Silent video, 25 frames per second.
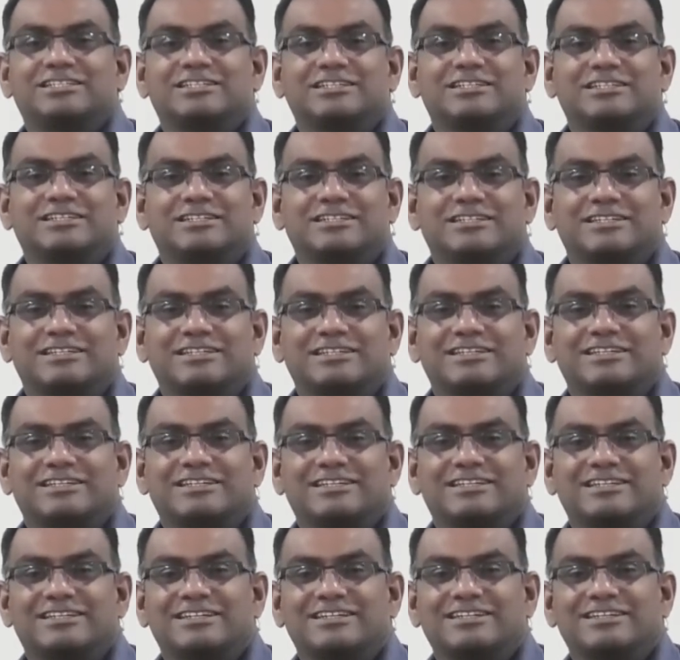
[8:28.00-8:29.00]

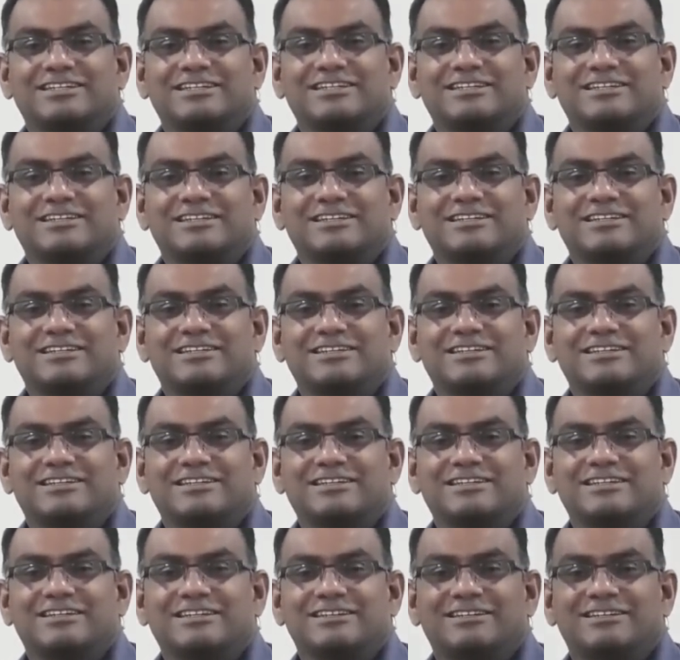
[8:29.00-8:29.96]
[no speech]